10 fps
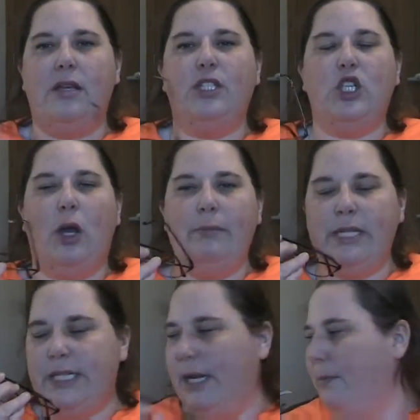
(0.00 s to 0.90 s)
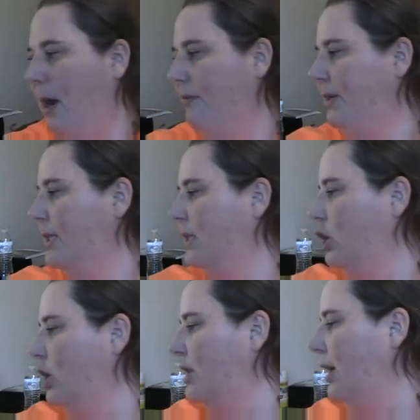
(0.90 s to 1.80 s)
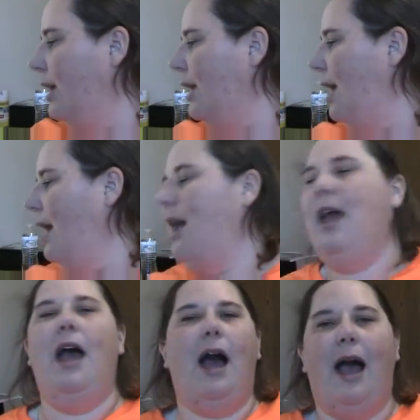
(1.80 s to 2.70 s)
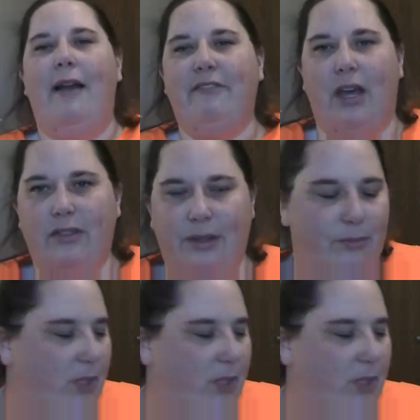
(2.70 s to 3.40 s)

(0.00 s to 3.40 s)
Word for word: So I'm gonna take them off because it looks like I've got them